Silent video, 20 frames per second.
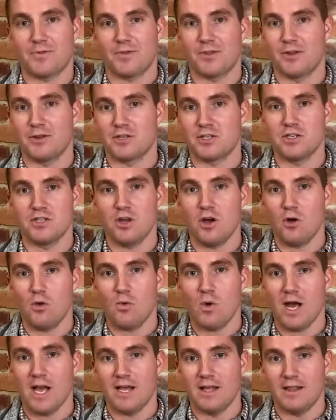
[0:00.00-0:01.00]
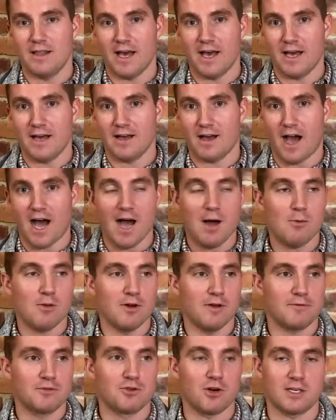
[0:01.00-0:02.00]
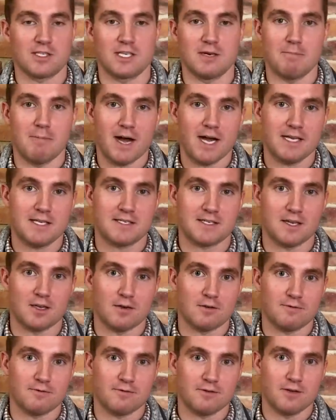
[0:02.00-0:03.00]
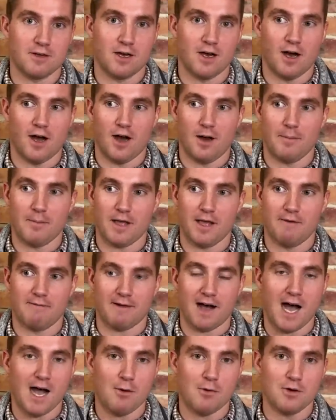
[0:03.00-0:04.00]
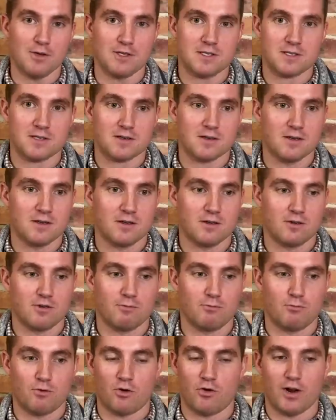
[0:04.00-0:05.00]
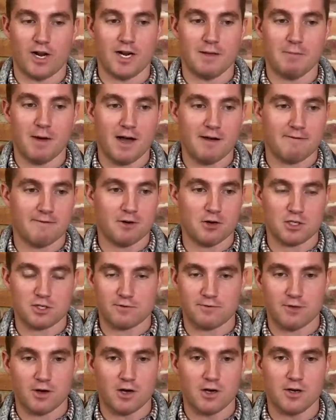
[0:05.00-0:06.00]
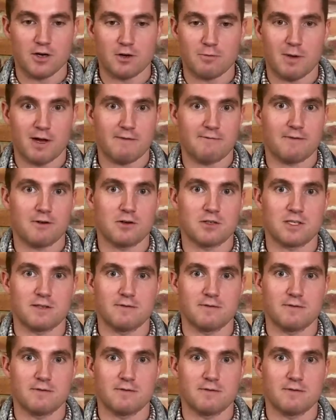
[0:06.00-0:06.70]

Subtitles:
There's no way that I would have trusted myself if I was creating my first fund or my first